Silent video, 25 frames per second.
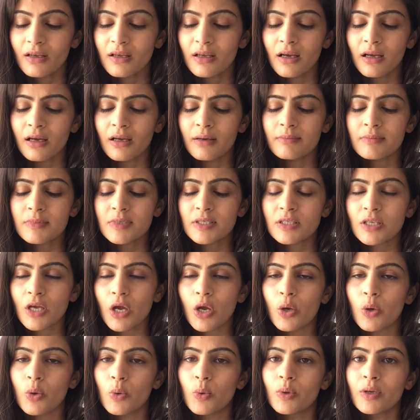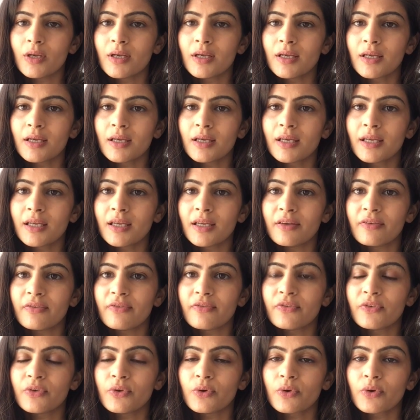Um, so if
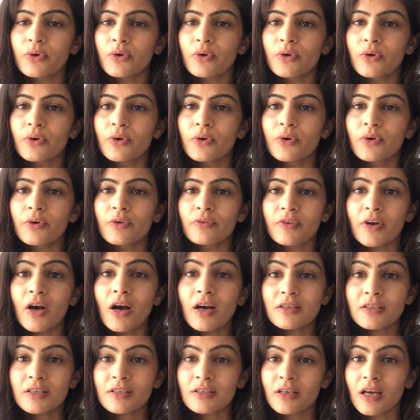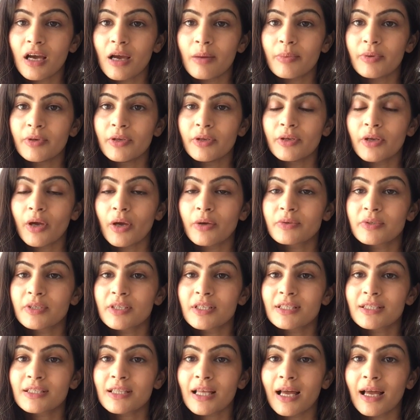you're Vata type and you
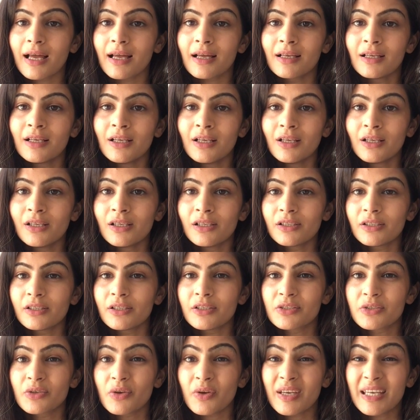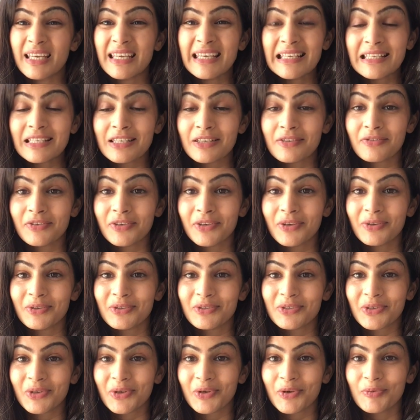notice that it's not easy for you
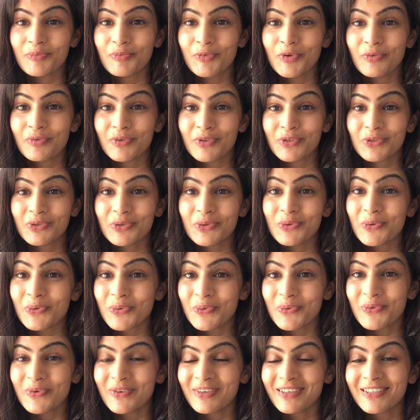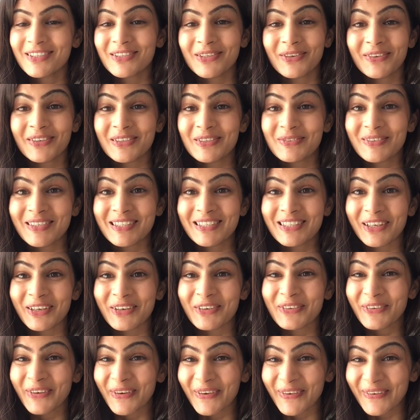to move a stool, sorry to be so
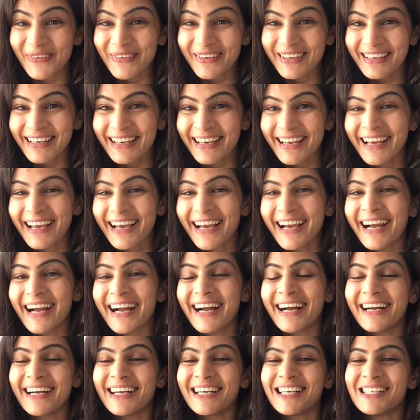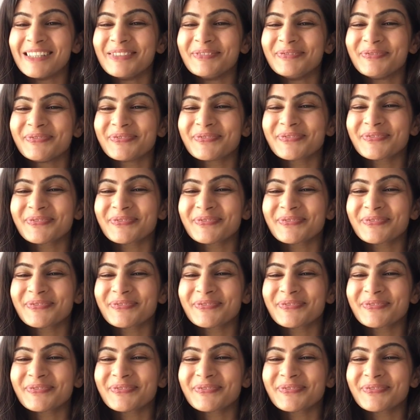crude, um,